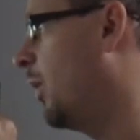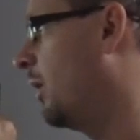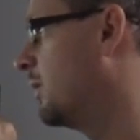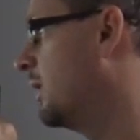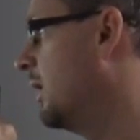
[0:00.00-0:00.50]

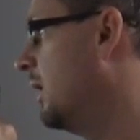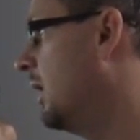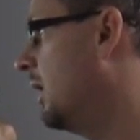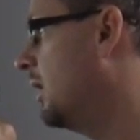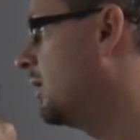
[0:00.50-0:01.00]
won't.
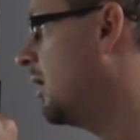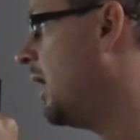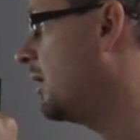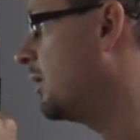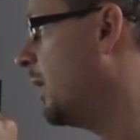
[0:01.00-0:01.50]
So
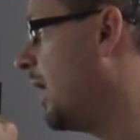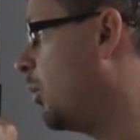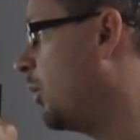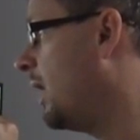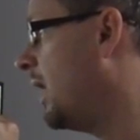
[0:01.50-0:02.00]
yeah, so we're
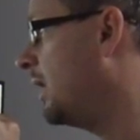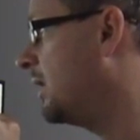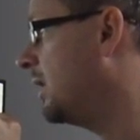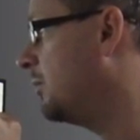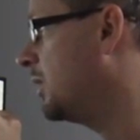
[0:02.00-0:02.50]
happy with that.
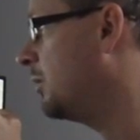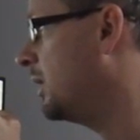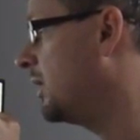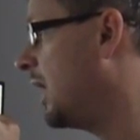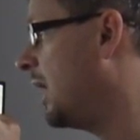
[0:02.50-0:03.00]
It seems to
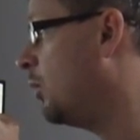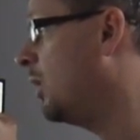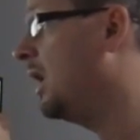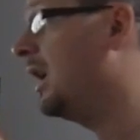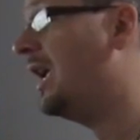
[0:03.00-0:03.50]
be
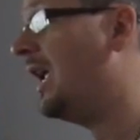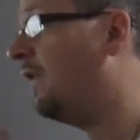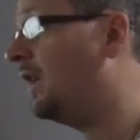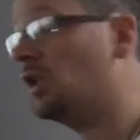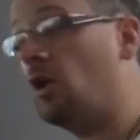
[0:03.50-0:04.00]
stable.
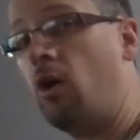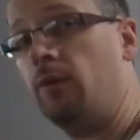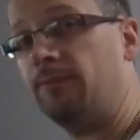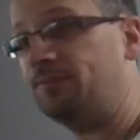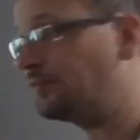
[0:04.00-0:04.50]
If it's
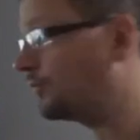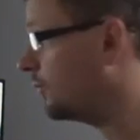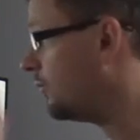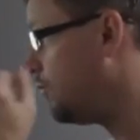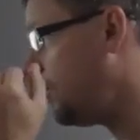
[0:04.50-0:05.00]
not,
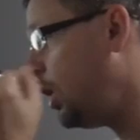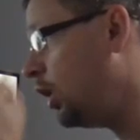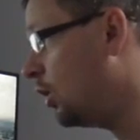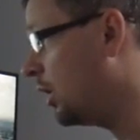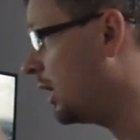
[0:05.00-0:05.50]

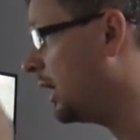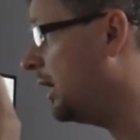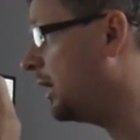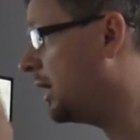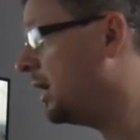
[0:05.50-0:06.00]
you can
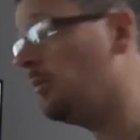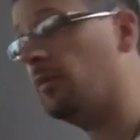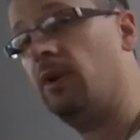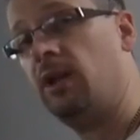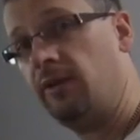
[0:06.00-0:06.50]
keep
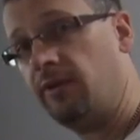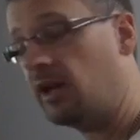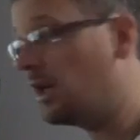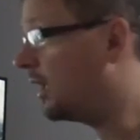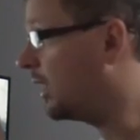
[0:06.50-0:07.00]

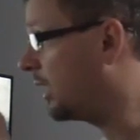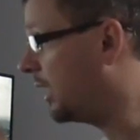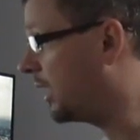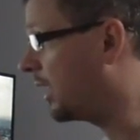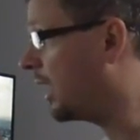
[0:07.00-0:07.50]
leaving it and
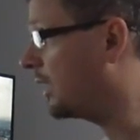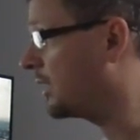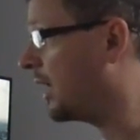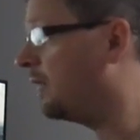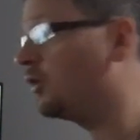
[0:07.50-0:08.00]
clicking that
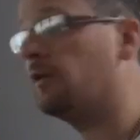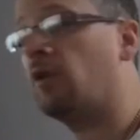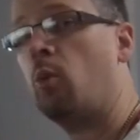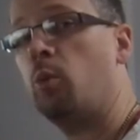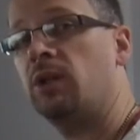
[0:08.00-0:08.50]
save
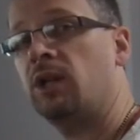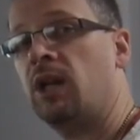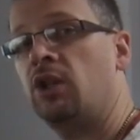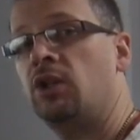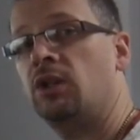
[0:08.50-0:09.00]
drift
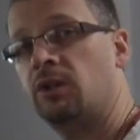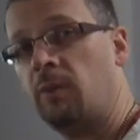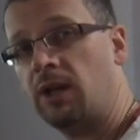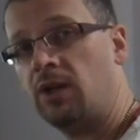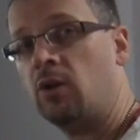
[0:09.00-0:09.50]
compensation as
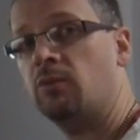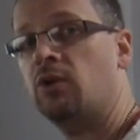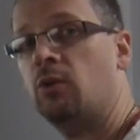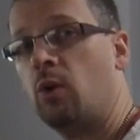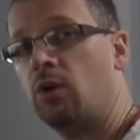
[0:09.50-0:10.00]
many times
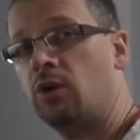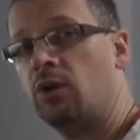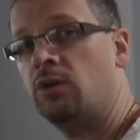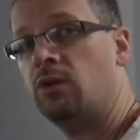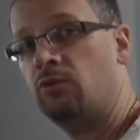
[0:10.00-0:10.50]
as you want
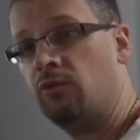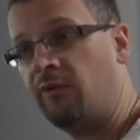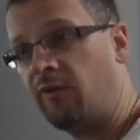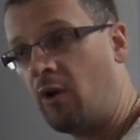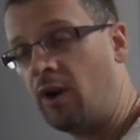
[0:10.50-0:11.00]
to
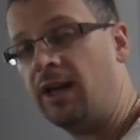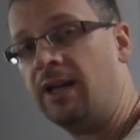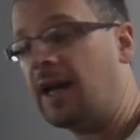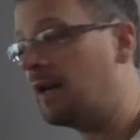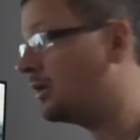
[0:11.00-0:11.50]
refine
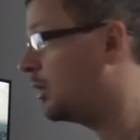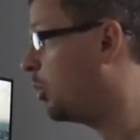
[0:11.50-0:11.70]
it down to the